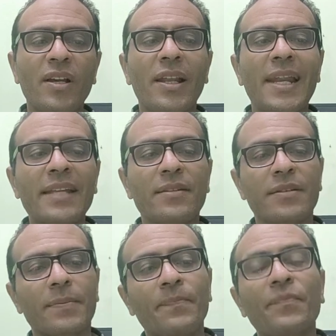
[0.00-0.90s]

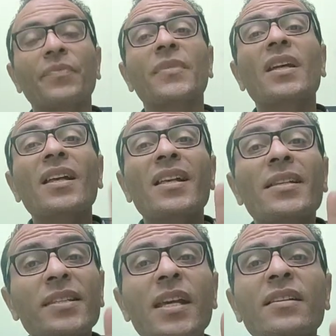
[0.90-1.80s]
length.
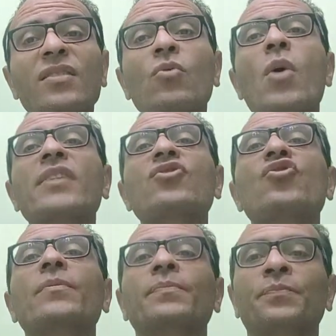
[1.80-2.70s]
Sixth
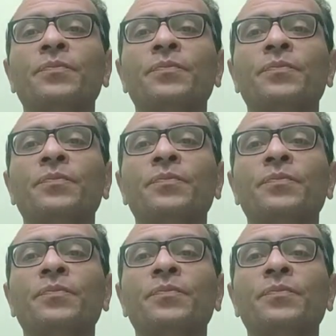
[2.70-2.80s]
question.